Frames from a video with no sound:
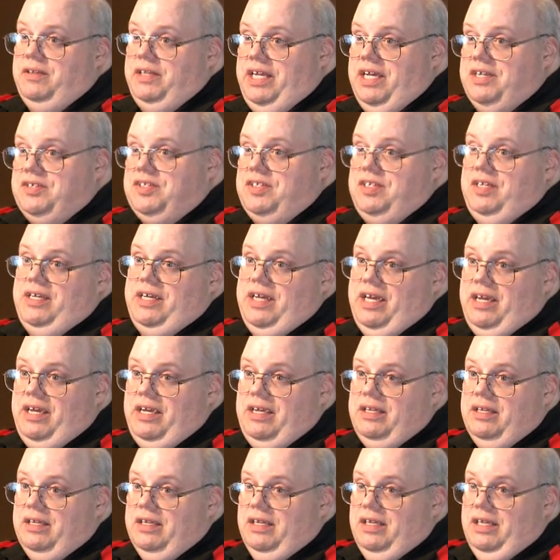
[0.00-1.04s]
the
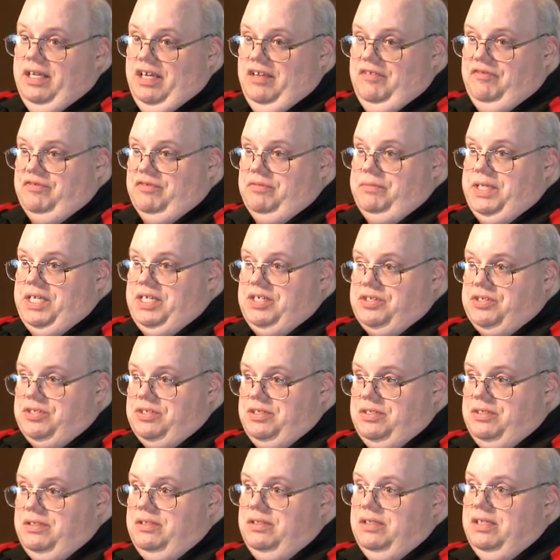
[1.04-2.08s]
SDK
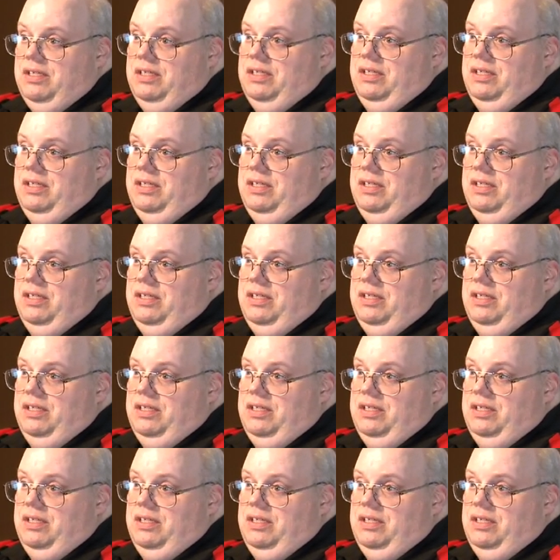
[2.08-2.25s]
information,